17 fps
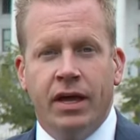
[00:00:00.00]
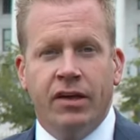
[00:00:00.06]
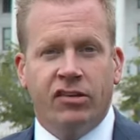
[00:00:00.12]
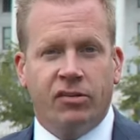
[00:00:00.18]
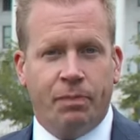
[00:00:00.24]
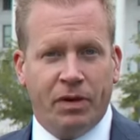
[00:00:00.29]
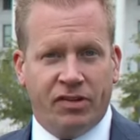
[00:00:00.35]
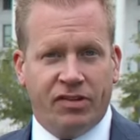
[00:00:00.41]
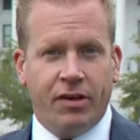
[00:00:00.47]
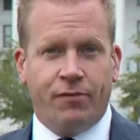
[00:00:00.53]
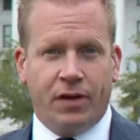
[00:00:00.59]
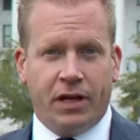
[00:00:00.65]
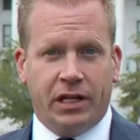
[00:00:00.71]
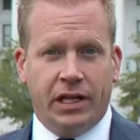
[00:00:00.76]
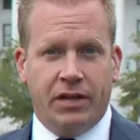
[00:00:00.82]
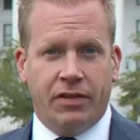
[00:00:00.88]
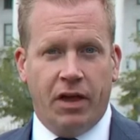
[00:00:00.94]

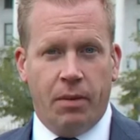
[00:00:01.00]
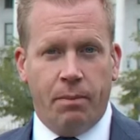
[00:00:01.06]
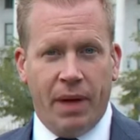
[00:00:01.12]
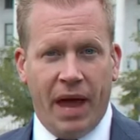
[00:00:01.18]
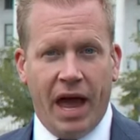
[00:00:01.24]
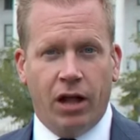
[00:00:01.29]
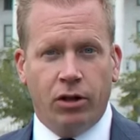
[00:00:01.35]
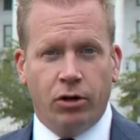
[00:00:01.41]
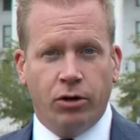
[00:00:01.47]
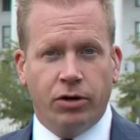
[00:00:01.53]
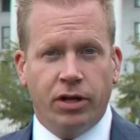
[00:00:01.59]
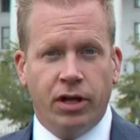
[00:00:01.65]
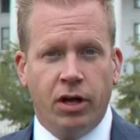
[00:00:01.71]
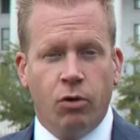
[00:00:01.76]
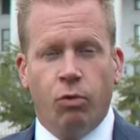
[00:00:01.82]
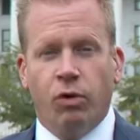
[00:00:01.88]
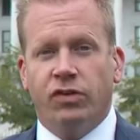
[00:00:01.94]
specifically that Ballard
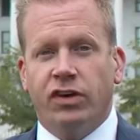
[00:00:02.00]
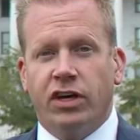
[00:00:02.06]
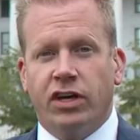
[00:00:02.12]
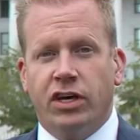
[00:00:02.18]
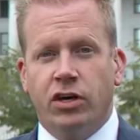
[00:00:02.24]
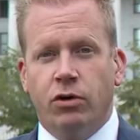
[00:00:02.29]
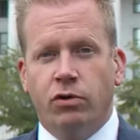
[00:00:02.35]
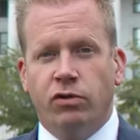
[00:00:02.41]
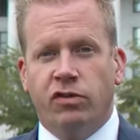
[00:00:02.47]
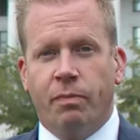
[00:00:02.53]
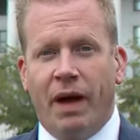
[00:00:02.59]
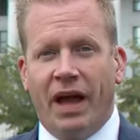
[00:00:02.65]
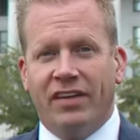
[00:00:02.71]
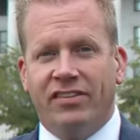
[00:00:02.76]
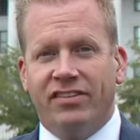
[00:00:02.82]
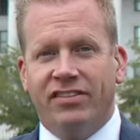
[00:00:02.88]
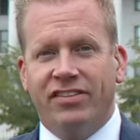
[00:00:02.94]
was accused
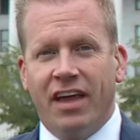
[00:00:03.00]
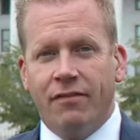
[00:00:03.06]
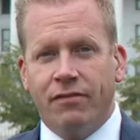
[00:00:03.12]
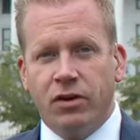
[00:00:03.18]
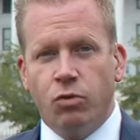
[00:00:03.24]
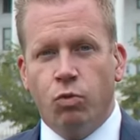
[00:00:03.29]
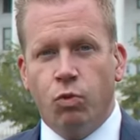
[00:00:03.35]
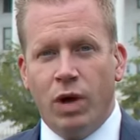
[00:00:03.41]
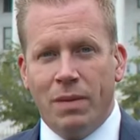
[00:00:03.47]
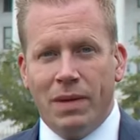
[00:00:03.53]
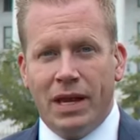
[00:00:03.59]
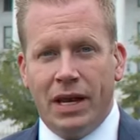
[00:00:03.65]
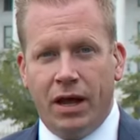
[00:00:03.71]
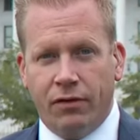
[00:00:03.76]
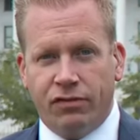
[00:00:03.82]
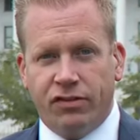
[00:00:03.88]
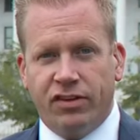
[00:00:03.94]
by seven
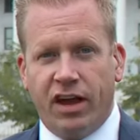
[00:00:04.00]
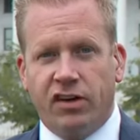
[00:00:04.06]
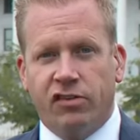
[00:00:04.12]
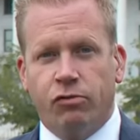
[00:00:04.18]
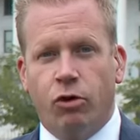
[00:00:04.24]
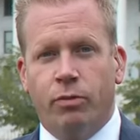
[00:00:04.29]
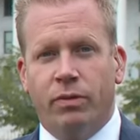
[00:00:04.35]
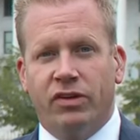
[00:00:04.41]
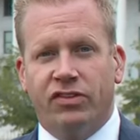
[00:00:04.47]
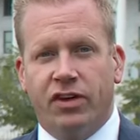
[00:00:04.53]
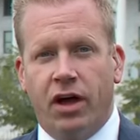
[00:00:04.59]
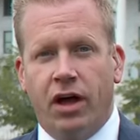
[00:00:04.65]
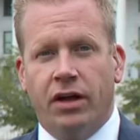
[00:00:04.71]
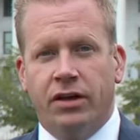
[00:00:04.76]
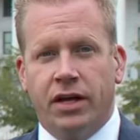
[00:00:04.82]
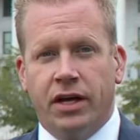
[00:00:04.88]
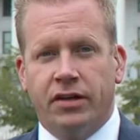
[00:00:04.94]
women of sexual
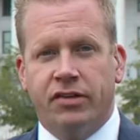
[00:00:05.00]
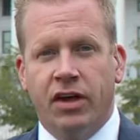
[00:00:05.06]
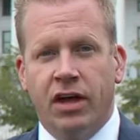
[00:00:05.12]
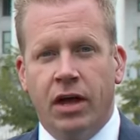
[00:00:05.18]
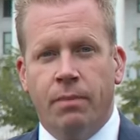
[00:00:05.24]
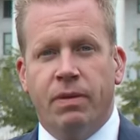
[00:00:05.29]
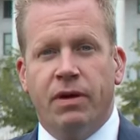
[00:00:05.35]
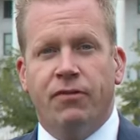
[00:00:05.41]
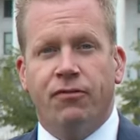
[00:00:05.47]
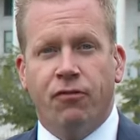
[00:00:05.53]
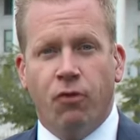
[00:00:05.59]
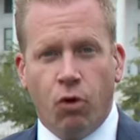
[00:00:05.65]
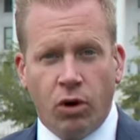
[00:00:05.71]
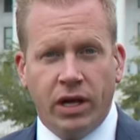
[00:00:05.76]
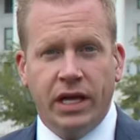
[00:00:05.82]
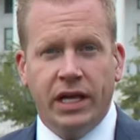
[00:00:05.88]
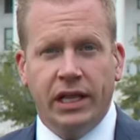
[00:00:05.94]
misconduct
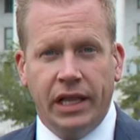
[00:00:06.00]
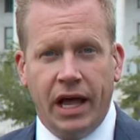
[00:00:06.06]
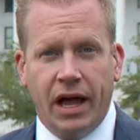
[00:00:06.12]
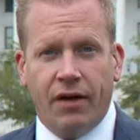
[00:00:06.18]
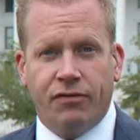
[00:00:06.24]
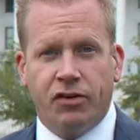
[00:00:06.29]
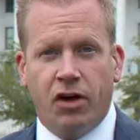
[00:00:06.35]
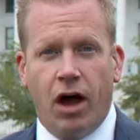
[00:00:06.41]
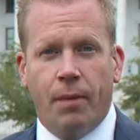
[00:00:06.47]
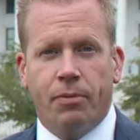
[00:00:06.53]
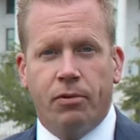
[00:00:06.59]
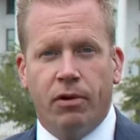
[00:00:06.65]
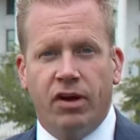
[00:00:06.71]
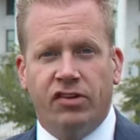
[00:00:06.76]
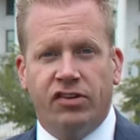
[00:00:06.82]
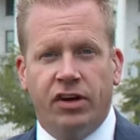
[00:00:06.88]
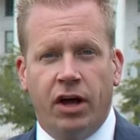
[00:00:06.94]
before he left
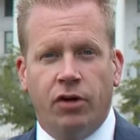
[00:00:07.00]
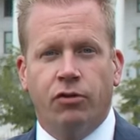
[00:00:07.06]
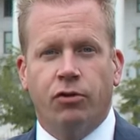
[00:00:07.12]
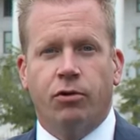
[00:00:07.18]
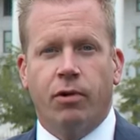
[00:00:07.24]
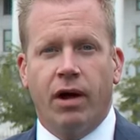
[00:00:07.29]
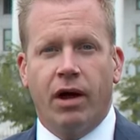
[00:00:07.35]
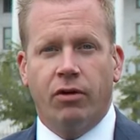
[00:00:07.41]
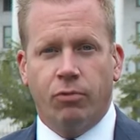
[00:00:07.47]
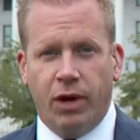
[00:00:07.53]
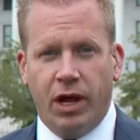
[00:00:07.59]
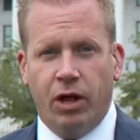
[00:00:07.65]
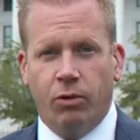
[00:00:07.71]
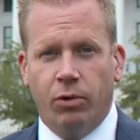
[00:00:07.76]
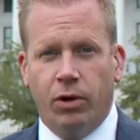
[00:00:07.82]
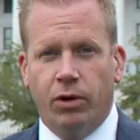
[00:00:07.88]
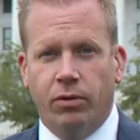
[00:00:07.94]
Operation Underground
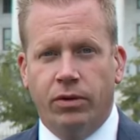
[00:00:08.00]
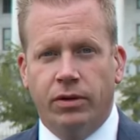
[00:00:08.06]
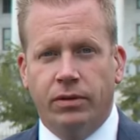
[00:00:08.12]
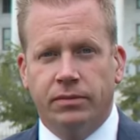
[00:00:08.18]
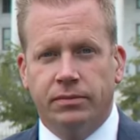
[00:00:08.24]
Railroad.